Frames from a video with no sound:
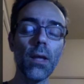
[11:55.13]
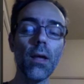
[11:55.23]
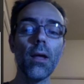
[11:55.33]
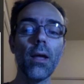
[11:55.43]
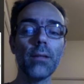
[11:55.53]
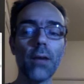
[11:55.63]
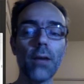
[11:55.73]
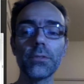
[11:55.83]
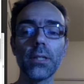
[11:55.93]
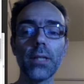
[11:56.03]
and after
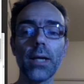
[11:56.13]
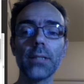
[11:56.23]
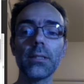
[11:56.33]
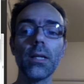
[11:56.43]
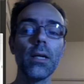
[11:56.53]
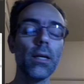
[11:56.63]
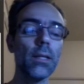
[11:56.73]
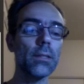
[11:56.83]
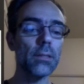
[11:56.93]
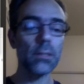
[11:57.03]
that,
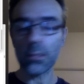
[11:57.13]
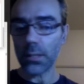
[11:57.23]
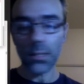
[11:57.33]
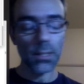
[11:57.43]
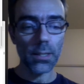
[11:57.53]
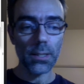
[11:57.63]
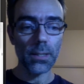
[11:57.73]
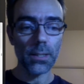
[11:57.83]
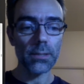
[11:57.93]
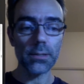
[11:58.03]
it's
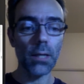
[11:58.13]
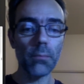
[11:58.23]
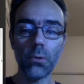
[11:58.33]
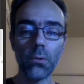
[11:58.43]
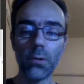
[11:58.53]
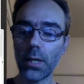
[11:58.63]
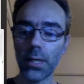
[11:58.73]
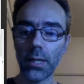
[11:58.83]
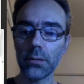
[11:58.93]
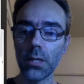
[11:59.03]
stable
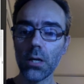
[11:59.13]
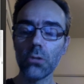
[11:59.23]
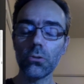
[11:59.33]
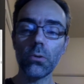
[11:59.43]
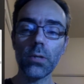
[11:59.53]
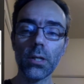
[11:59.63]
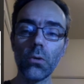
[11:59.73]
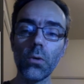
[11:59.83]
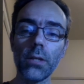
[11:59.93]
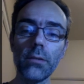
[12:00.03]
again. So we are
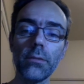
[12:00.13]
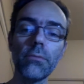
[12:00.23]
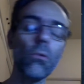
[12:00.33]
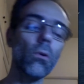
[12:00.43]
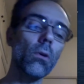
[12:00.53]
looking for